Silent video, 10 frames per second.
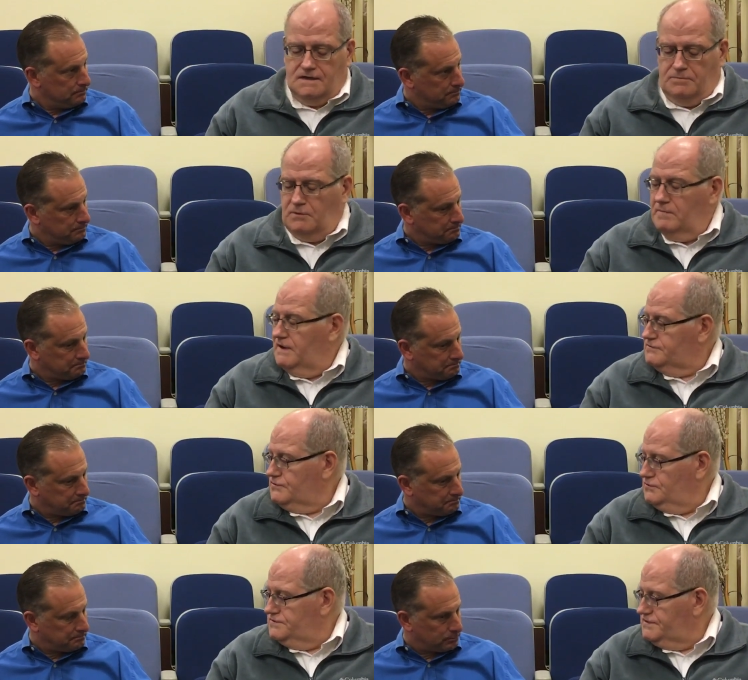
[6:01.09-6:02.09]
Speaker 1: couple of
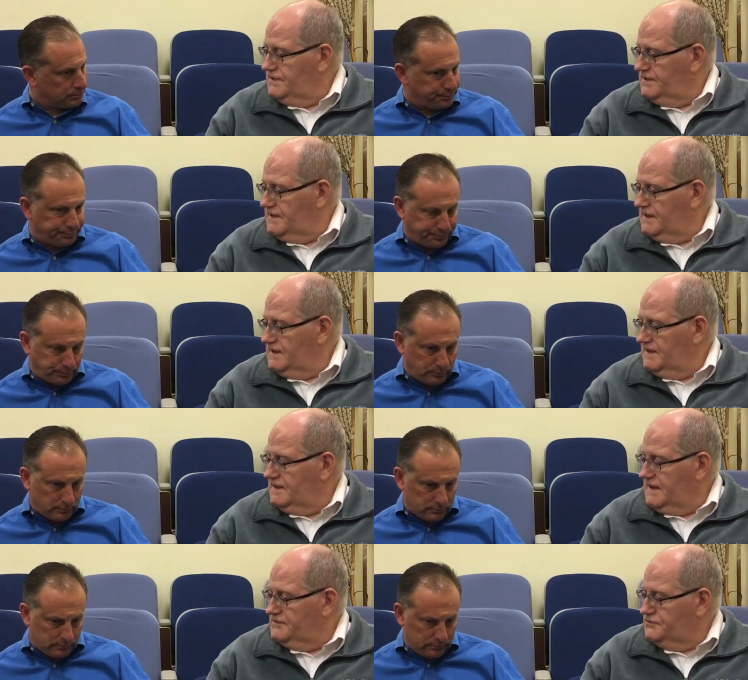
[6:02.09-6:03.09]
milestones the other day
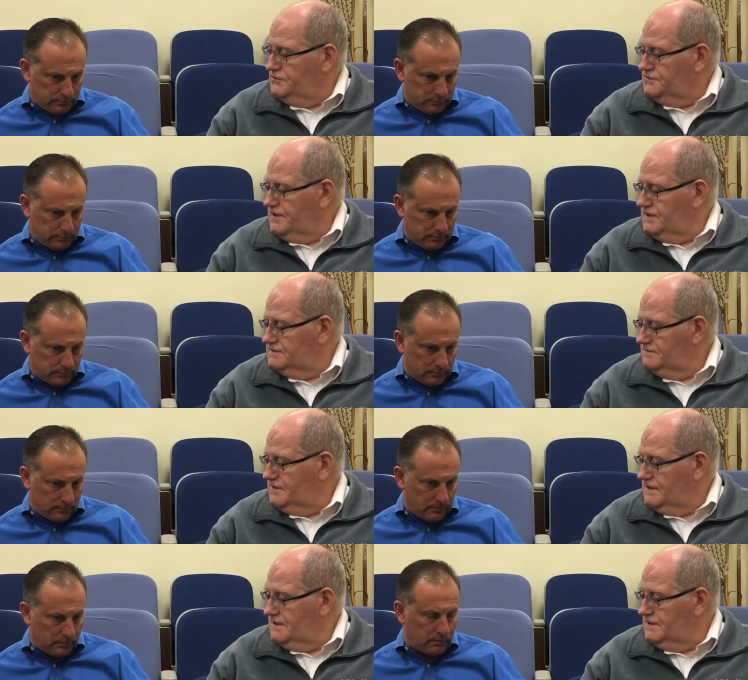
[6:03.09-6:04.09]
against Utah.
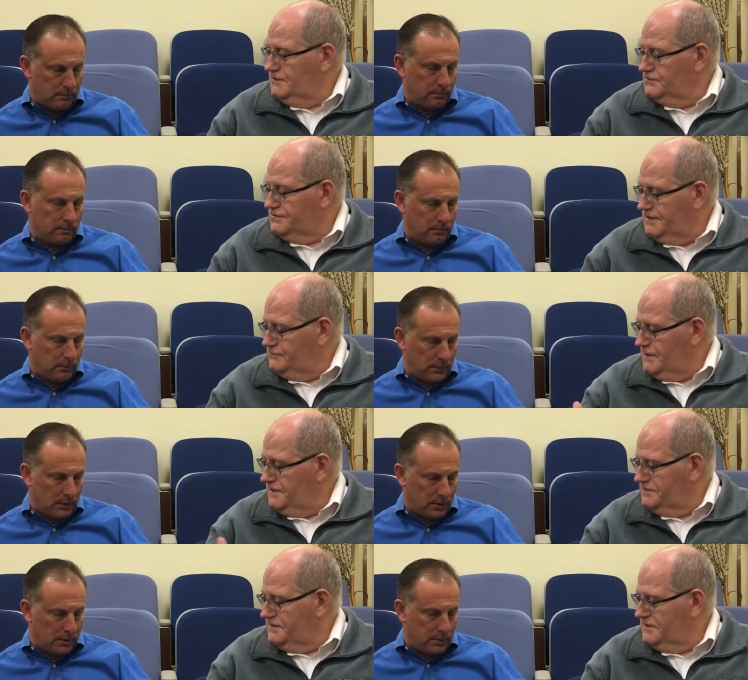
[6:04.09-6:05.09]
Uh, your son,
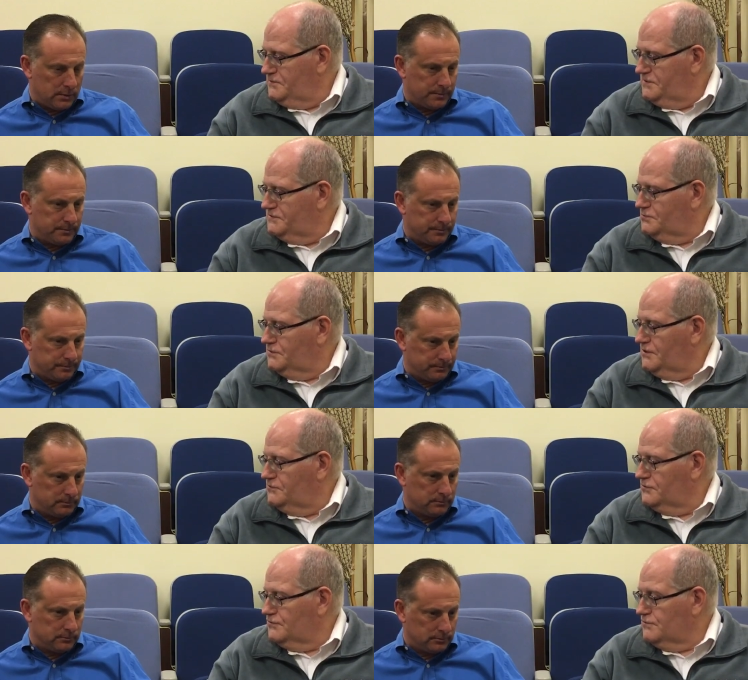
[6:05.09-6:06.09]
Ryan Tierney, with his
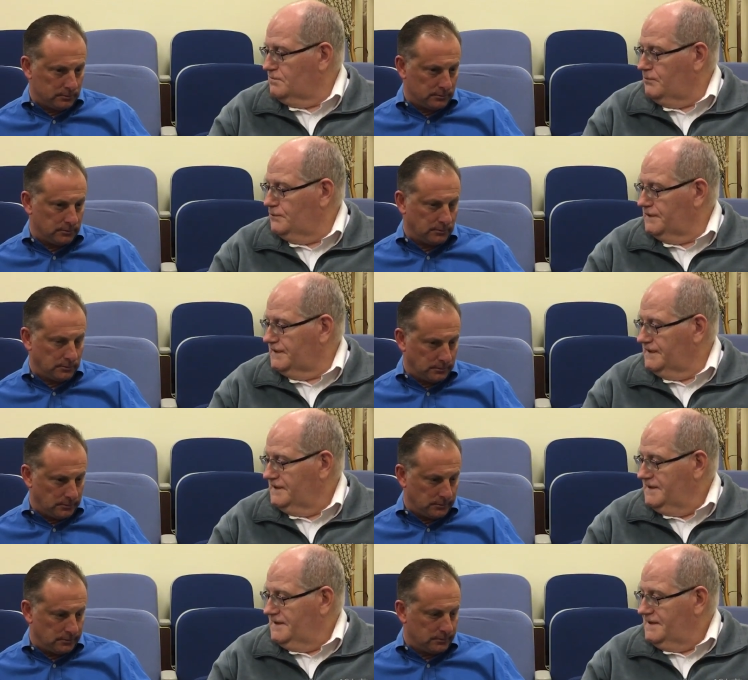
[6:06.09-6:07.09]
100th career point.
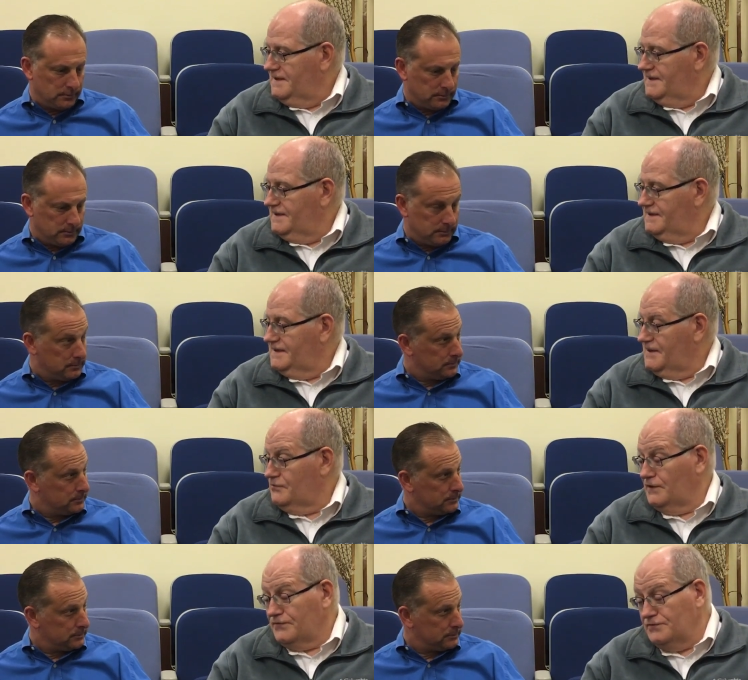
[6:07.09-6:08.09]
Uh,
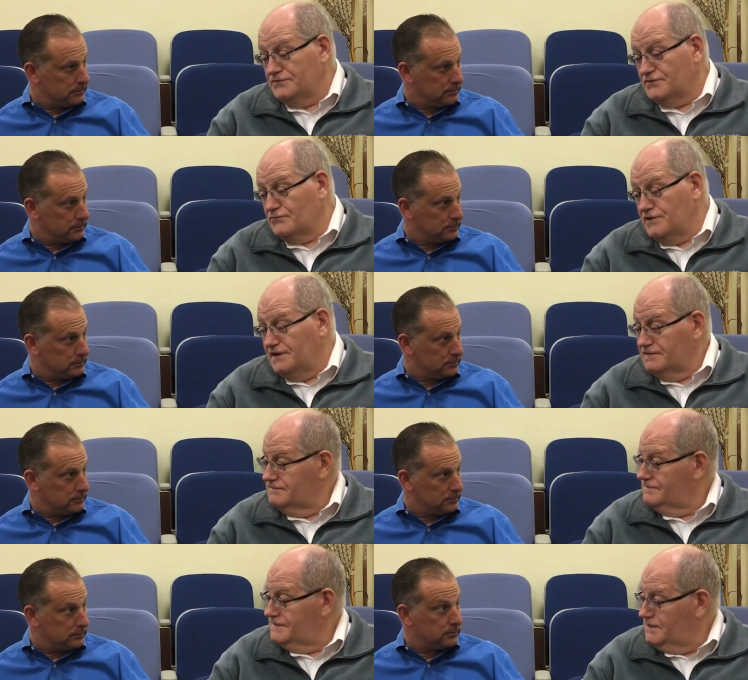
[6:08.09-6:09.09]
halfway through his career, a